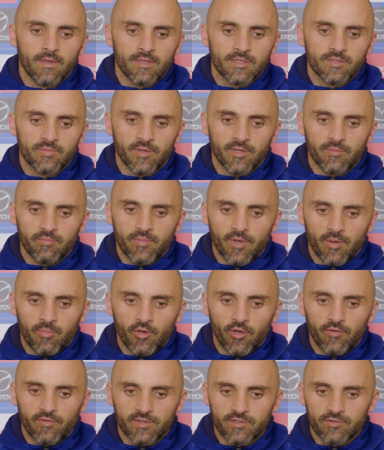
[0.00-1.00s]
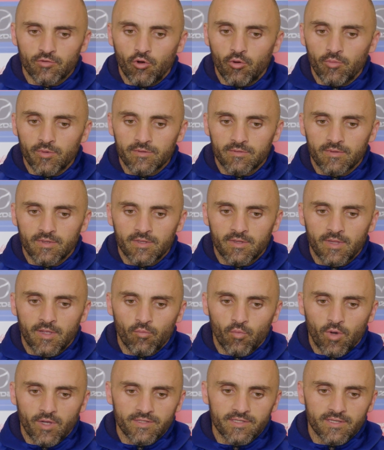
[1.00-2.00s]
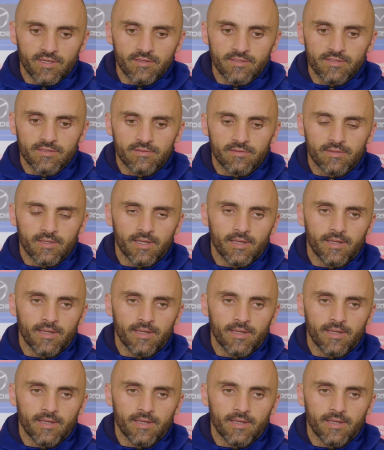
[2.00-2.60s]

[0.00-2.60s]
It's been a perfect storm in one sense.